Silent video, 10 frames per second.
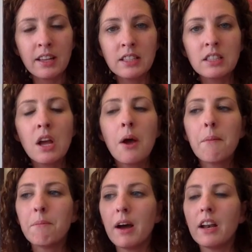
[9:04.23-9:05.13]
this,
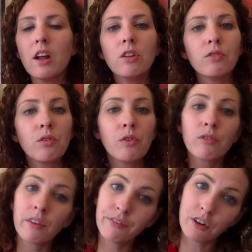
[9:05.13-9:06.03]
but
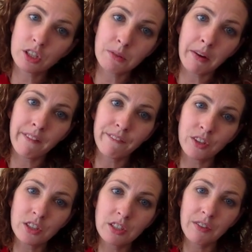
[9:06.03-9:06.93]
refer to my
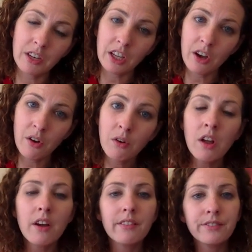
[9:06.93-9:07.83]
first video
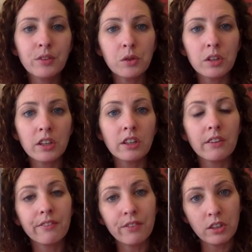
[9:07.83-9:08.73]
for your
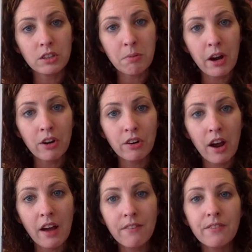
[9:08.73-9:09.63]
first
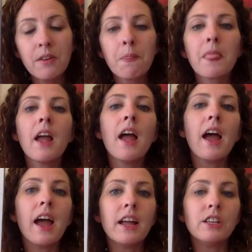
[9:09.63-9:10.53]
paragraph
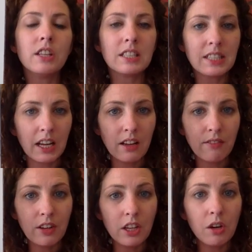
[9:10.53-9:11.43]
and the
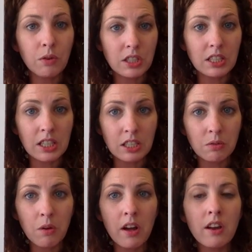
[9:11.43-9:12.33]
second video, which is
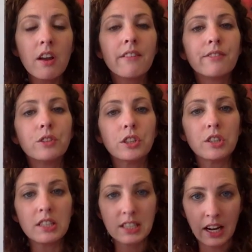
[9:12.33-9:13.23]
this one, for
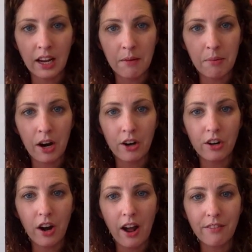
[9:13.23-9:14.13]
your second
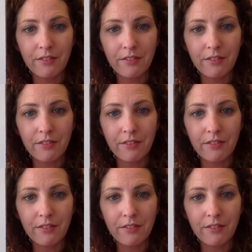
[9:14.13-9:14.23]
paragraph.